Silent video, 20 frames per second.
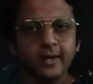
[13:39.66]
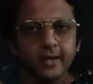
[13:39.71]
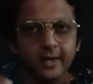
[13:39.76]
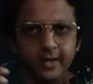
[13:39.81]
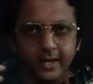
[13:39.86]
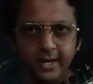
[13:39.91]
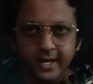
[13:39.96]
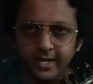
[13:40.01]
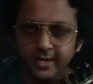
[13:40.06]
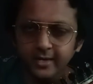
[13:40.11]

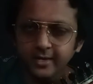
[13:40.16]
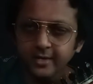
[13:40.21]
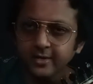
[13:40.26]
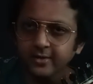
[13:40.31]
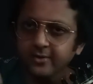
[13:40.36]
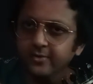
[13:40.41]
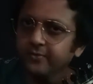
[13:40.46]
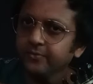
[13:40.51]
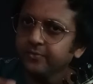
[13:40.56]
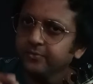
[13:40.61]

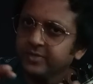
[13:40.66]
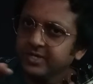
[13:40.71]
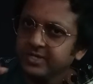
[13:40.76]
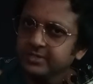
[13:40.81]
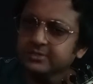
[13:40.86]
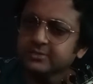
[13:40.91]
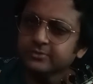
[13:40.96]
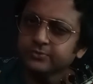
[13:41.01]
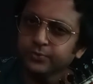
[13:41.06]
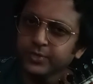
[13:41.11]
And
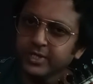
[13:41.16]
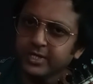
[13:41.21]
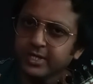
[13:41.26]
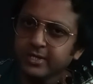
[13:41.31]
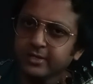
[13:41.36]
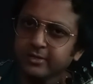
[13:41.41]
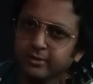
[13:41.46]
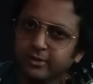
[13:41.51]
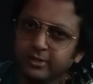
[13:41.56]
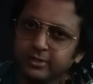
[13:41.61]
this
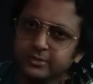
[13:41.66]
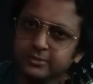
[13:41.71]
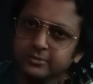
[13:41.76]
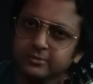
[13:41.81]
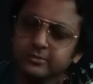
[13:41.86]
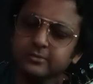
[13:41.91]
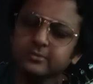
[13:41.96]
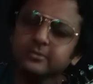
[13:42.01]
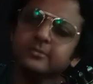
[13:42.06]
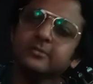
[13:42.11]
weekend
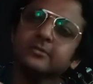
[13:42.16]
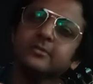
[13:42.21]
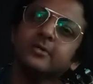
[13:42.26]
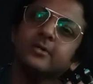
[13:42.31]
also